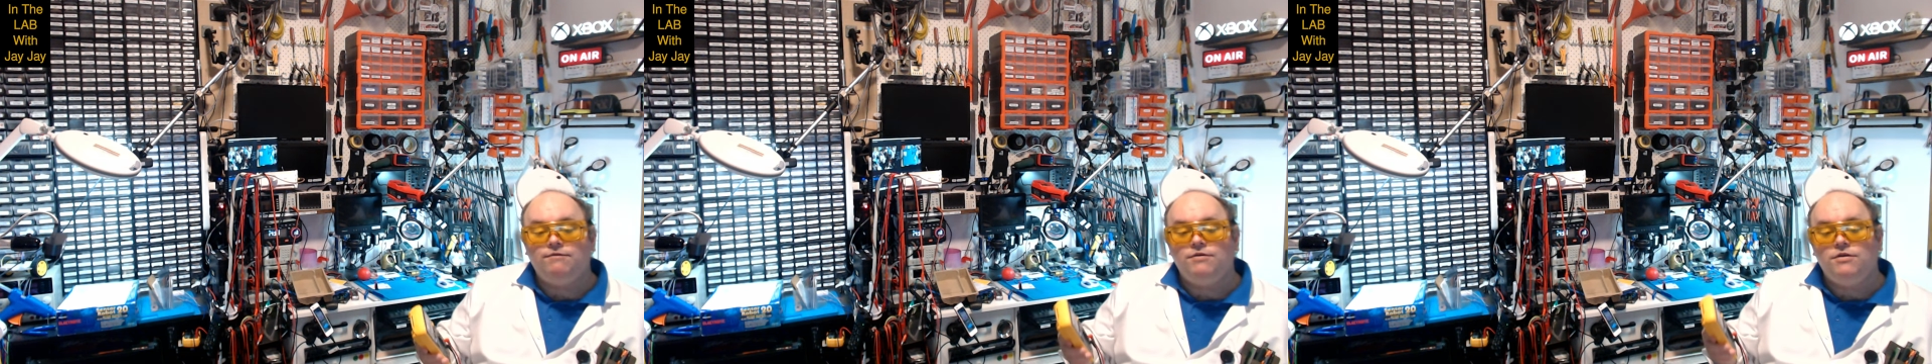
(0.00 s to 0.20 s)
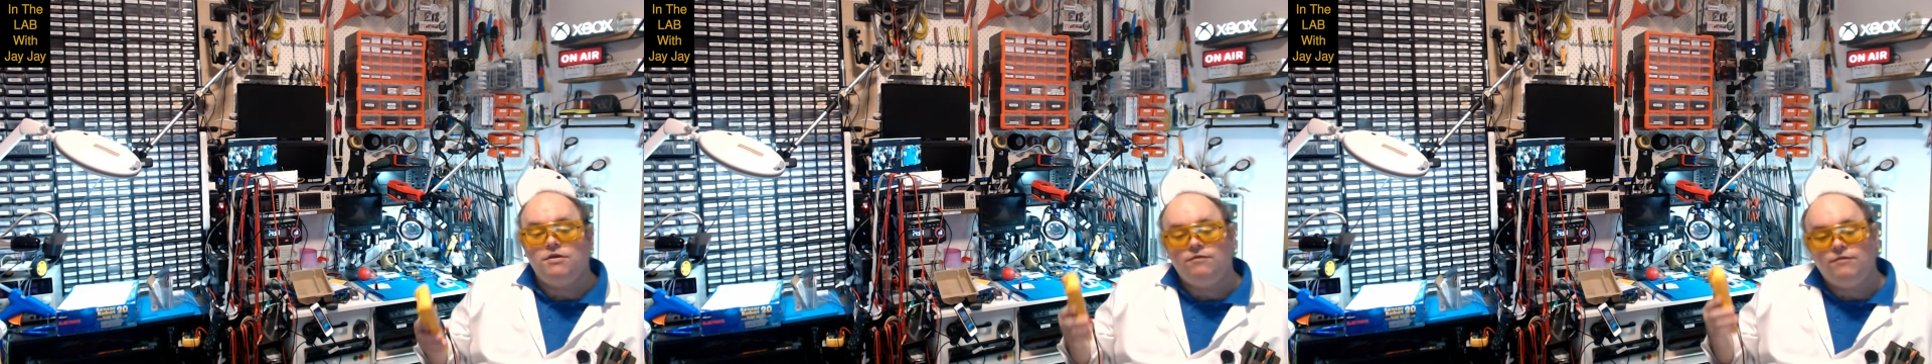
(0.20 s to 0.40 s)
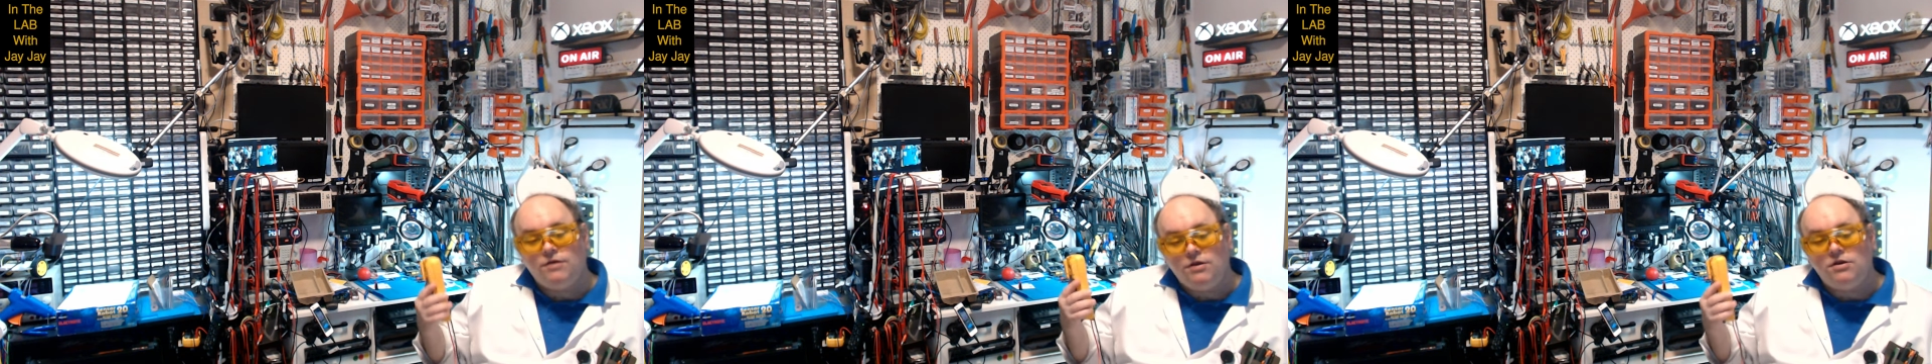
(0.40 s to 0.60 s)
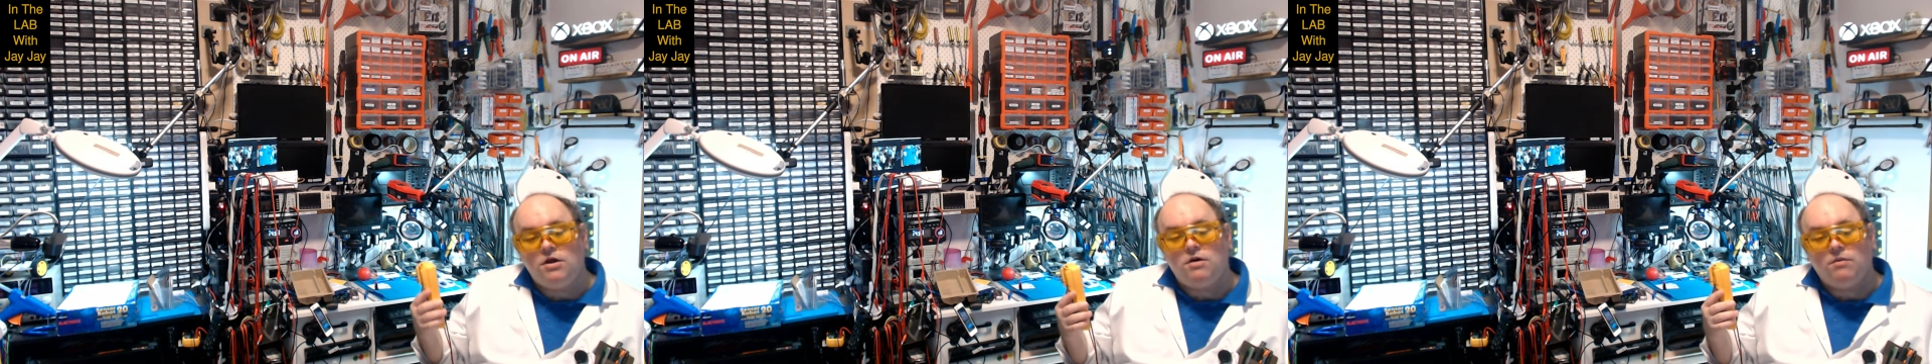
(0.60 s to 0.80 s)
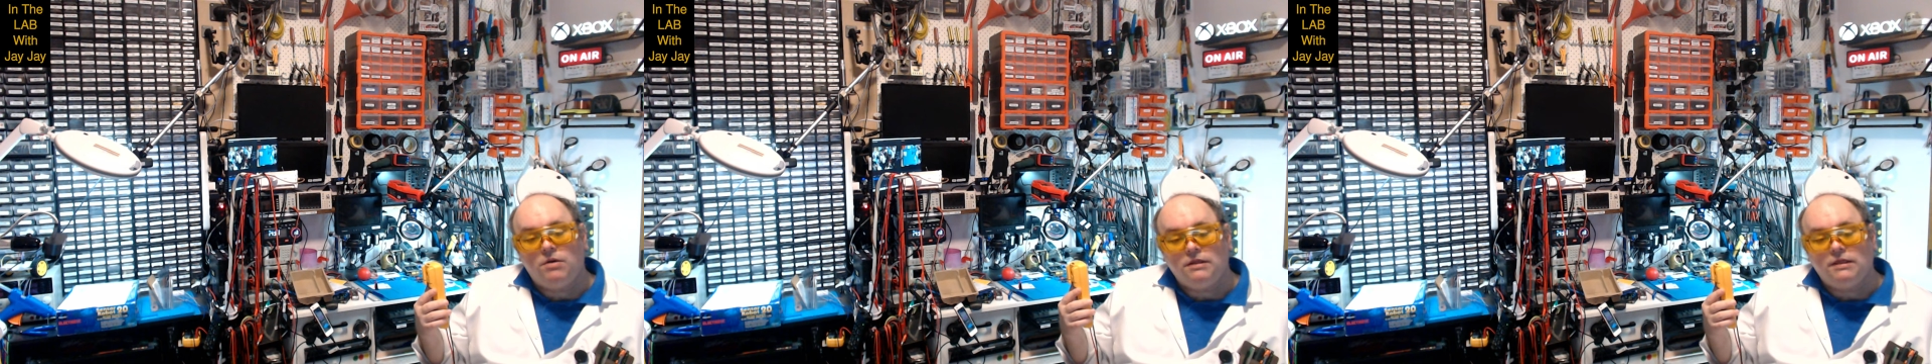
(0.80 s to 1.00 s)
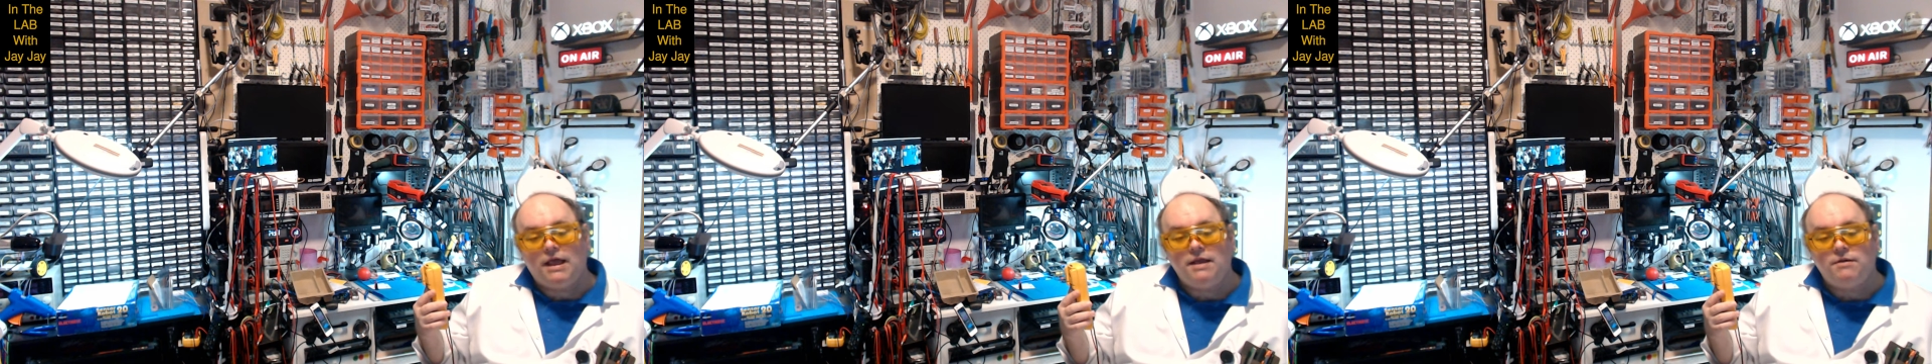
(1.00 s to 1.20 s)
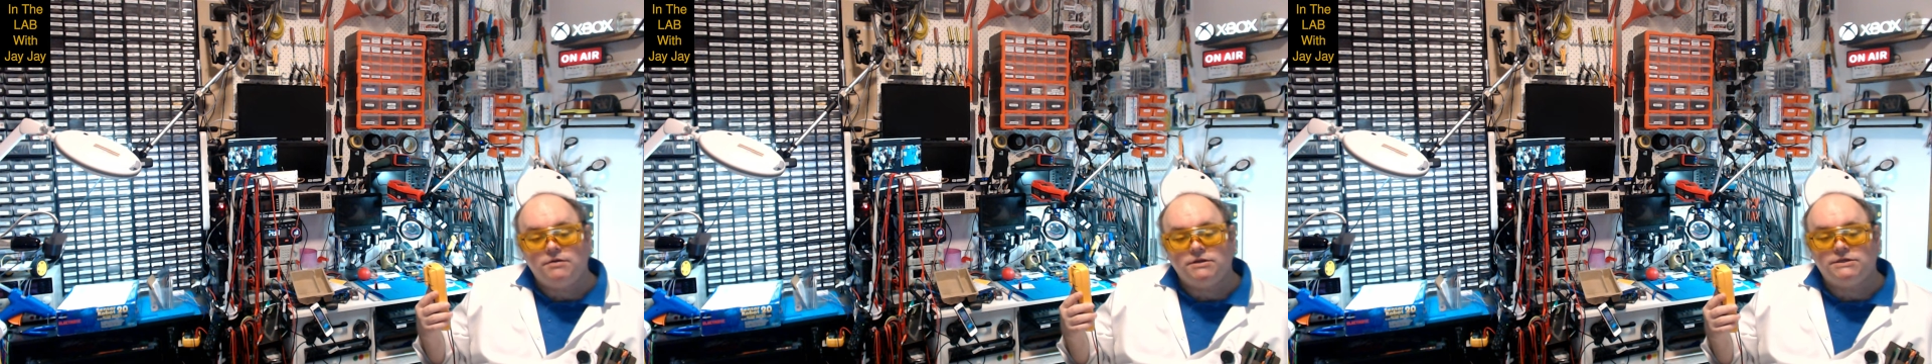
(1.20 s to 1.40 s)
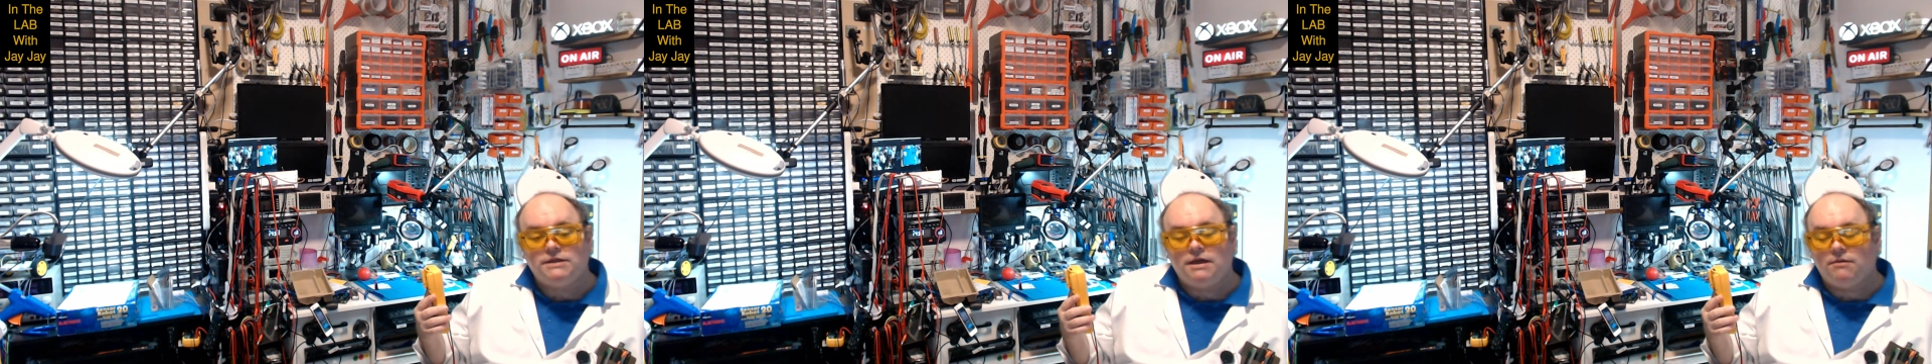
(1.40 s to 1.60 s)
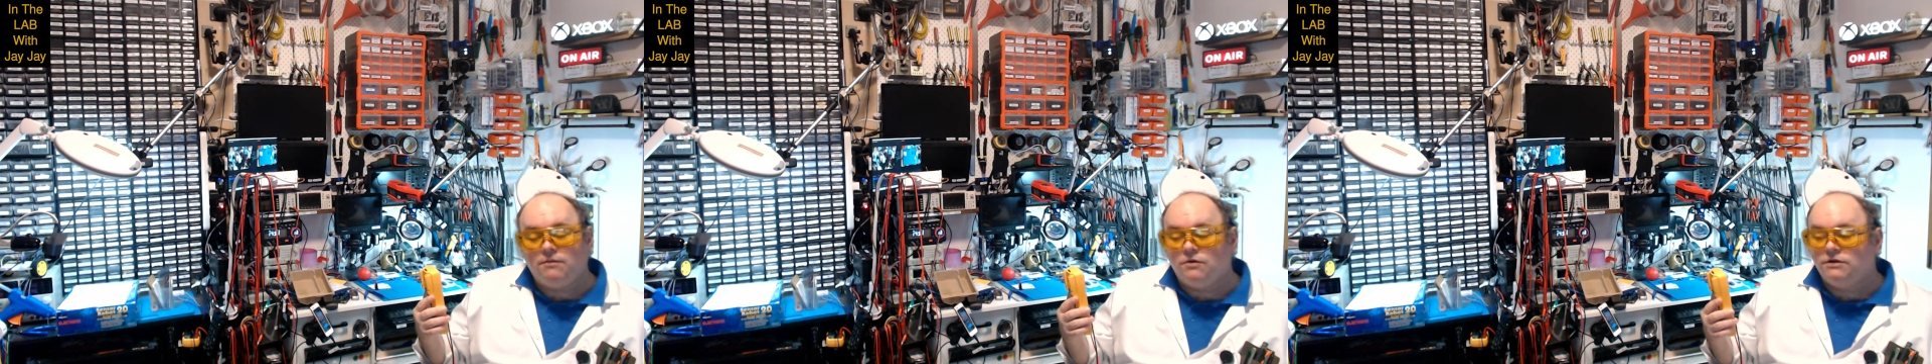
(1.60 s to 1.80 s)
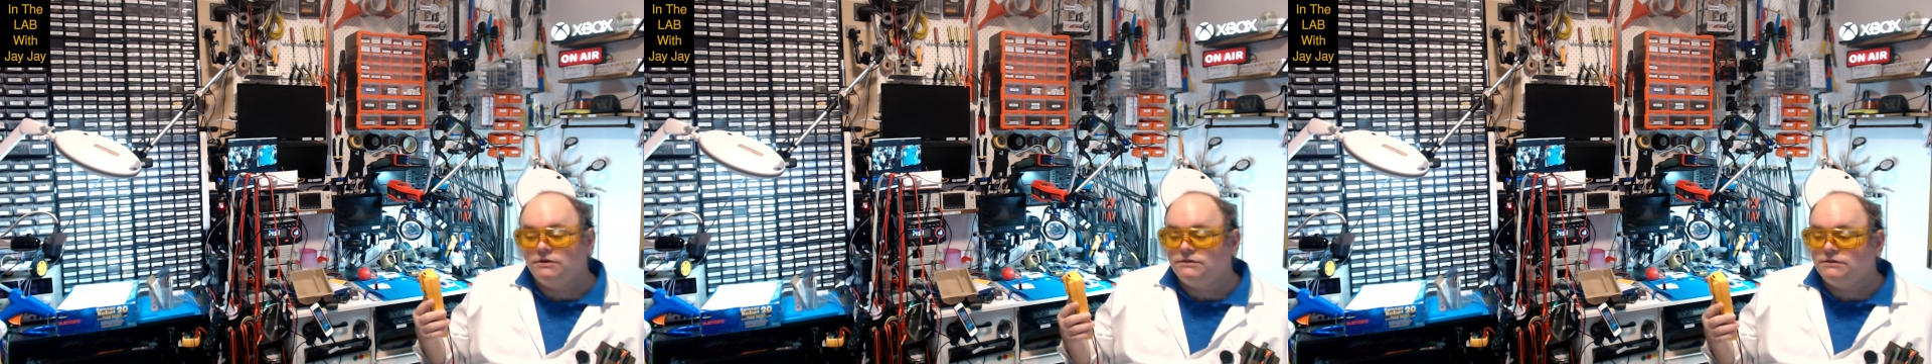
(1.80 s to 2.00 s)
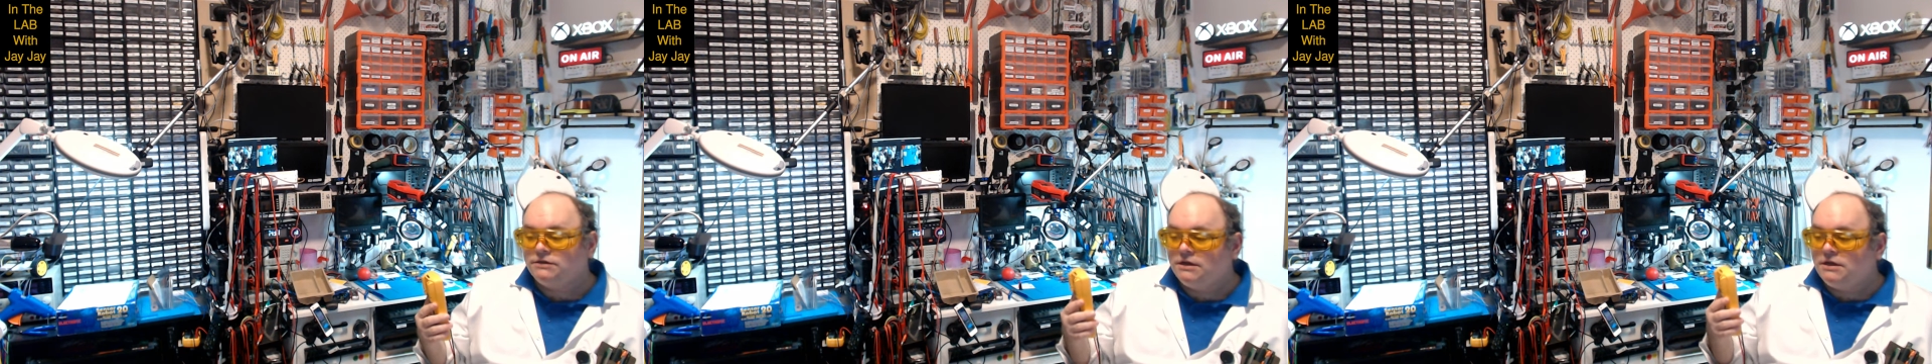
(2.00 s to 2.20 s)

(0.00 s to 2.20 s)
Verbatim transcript: if you know what language that was,